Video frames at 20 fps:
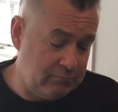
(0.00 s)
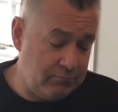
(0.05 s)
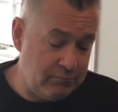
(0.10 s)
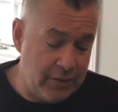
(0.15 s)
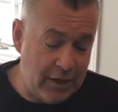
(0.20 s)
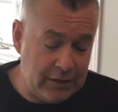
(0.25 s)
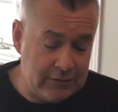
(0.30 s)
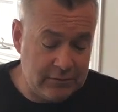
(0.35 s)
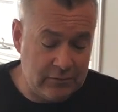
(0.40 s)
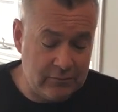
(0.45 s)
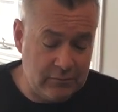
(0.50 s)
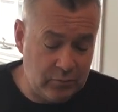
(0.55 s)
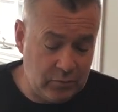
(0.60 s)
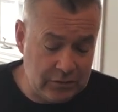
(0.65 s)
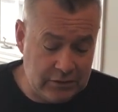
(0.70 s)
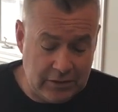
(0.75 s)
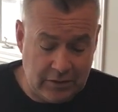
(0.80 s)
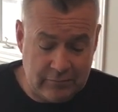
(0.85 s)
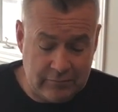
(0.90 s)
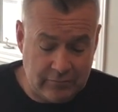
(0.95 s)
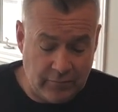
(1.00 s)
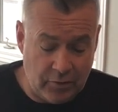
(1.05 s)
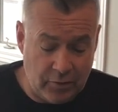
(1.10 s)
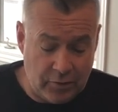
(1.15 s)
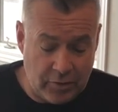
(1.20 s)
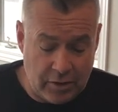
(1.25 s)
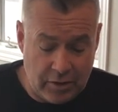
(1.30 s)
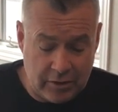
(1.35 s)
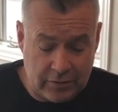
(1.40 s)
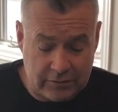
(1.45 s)
makes and receives
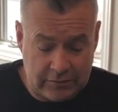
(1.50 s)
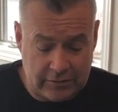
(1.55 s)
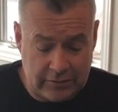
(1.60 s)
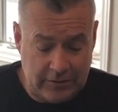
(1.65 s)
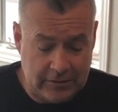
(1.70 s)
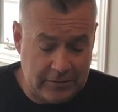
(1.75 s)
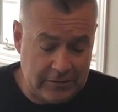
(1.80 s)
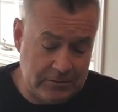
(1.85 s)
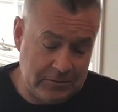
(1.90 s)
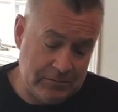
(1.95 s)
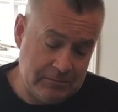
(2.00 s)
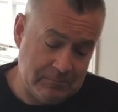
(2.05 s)
phone calls. It